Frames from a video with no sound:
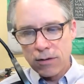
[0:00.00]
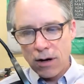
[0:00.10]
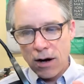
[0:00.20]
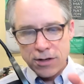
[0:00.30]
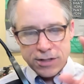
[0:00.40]

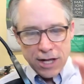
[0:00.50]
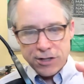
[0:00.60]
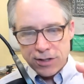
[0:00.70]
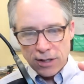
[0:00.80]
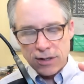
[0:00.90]
our
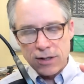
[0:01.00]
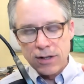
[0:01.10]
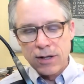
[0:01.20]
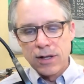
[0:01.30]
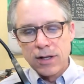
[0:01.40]
intention
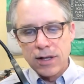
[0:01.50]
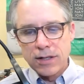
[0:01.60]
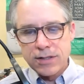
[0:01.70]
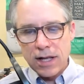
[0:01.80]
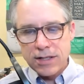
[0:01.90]

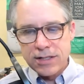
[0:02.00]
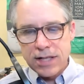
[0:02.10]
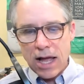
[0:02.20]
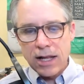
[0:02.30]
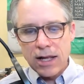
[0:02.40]
is then
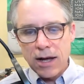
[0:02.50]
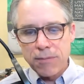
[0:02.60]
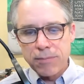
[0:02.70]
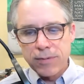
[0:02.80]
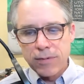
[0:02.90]
setting
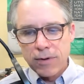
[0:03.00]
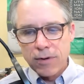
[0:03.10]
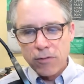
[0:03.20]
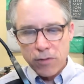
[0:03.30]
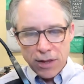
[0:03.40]
up
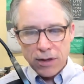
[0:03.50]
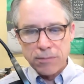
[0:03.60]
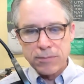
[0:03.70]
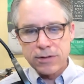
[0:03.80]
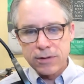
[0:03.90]

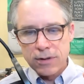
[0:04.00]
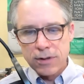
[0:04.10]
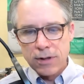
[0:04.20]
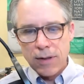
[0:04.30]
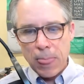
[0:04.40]
rhythms
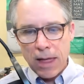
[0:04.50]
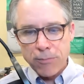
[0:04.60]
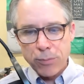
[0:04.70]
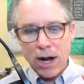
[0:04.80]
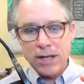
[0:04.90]

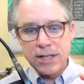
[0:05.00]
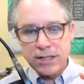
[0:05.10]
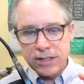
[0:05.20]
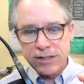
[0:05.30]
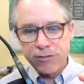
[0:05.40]
and
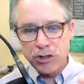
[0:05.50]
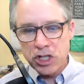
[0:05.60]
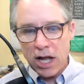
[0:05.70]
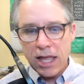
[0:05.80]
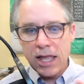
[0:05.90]
processes for
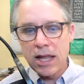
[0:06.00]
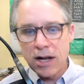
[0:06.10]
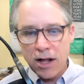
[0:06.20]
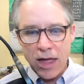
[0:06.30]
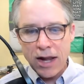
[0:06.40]
checking in
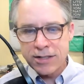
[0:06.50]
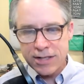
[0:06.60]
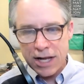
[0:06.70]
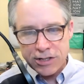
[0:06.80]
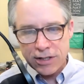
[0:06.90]
on that
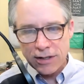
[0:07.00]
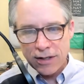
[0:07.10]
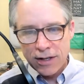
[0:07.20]
intention,